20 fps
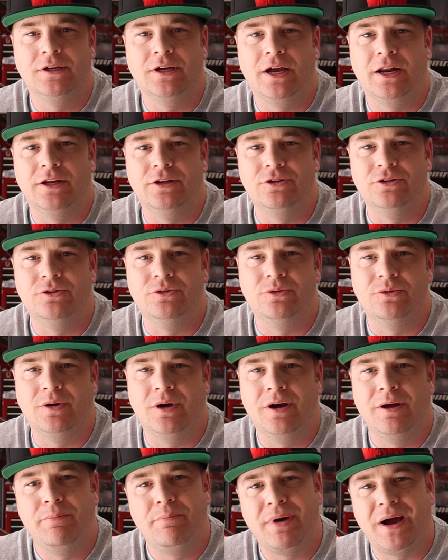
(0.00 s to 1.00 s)
Got a new
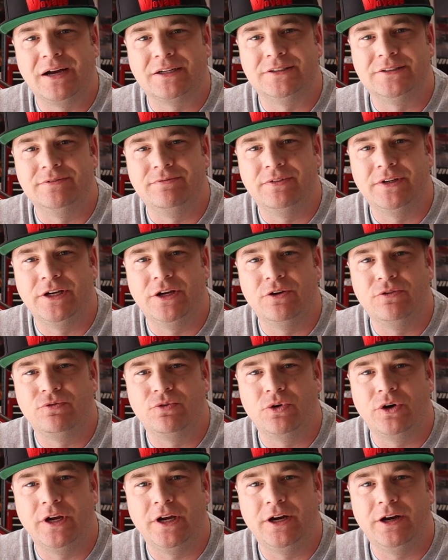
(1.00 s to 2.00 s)
unboxing video
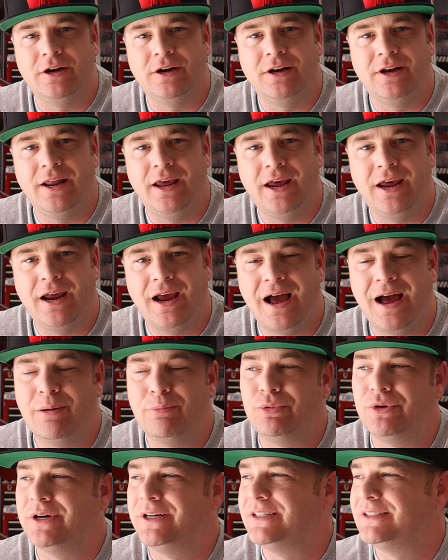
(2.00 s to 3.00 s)
for you here today.
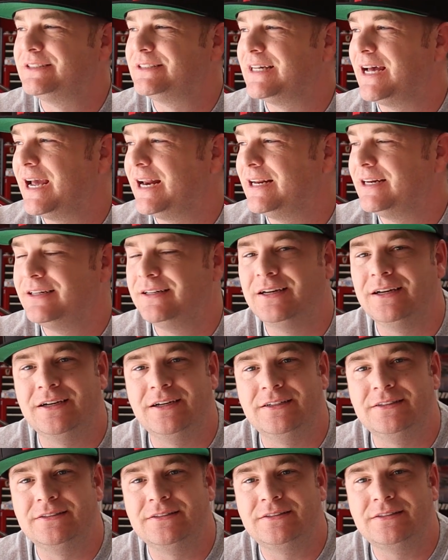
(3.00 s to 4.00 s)
I'm pretty excited
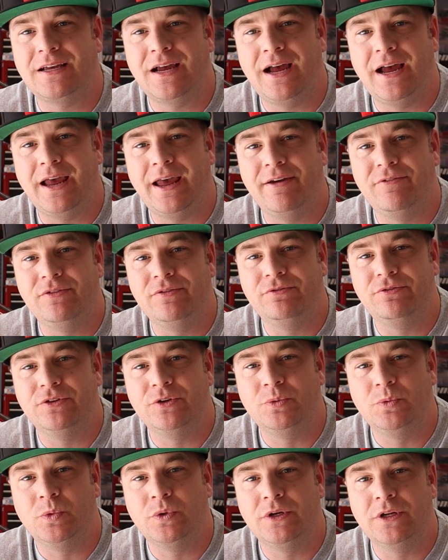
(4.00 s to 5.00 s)
because I haven't
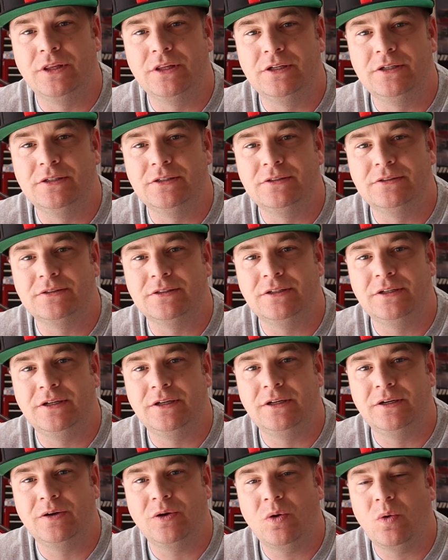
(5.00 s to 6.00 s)
filmed one of these
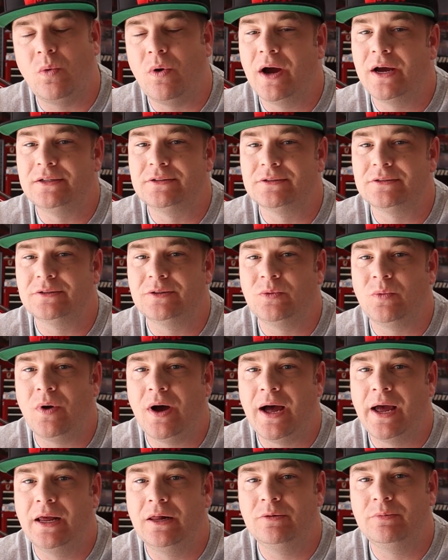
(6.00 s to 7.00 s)
in quite a
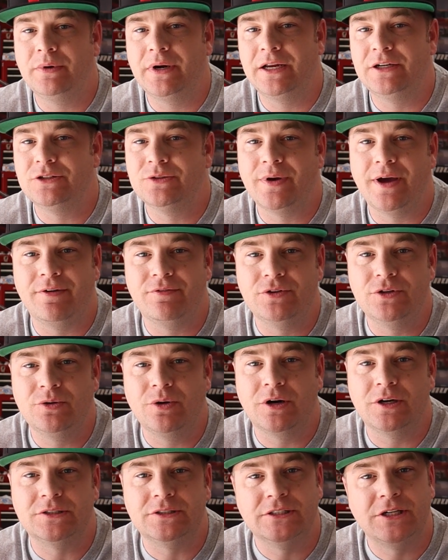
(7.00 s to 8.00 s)
while, but I do have a new
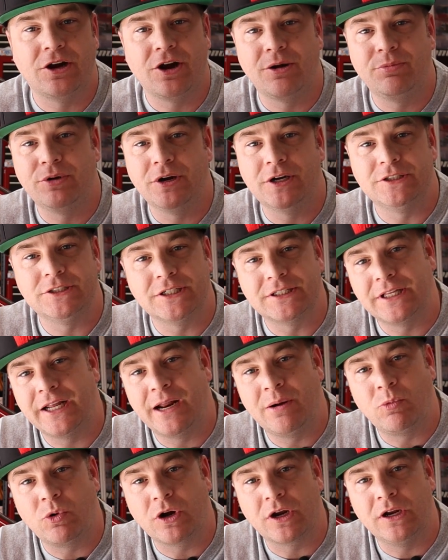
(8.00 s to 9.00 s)
RC car project that
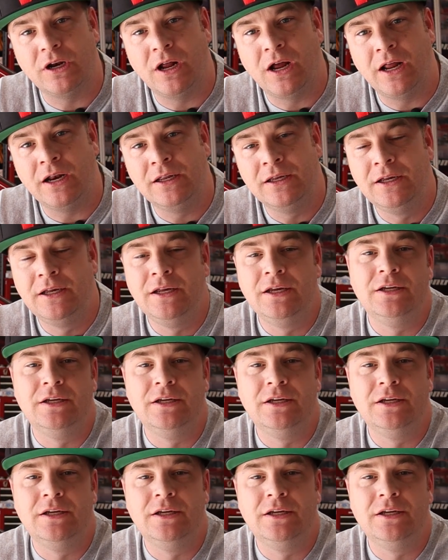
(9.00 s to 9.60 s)
I'm working on.